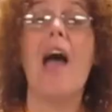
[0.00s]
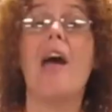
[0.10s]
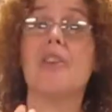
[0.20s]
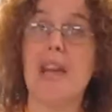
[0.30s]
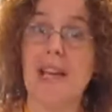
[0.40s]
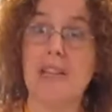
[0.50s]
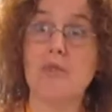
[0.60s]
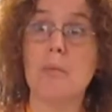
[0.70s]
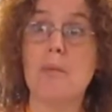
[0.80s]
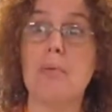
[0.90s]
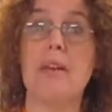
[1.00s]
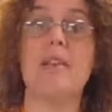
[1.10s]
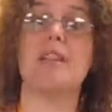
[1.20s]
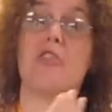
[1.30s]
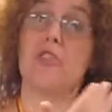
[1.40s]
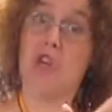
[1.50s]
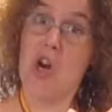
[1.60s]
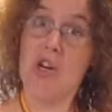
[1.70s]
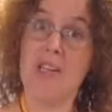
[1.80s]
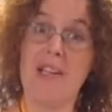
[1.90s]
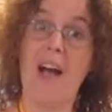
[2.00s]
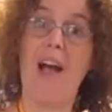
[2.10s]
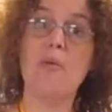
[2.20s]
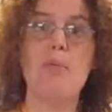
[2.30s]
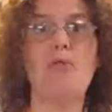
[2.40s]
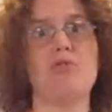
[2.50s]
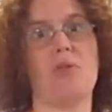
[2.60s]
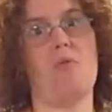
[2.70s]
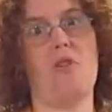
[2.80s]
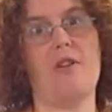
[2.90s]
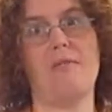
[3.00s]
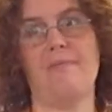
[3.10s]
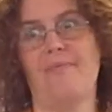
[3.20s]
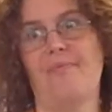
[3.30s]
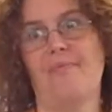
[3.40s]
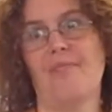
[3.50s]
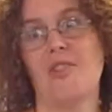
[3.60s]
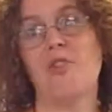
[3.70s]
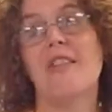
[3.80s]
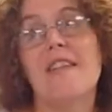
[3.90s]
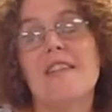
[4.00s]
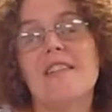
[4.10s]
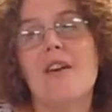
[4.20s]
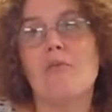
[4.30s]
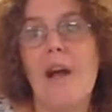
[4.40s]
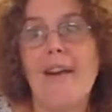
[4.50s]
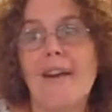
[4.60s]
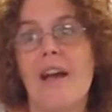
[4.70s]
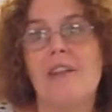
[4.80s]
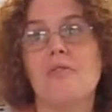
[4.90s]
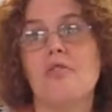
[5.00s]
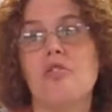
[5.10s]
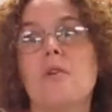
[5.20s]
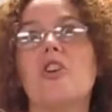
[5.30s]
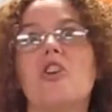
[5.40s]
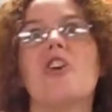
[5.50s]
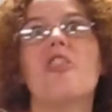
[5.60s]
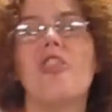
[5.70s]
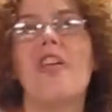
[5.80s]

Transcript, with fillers: and the hands would be placed on the turkey on the bulletin board. So the kids get recognized for doing good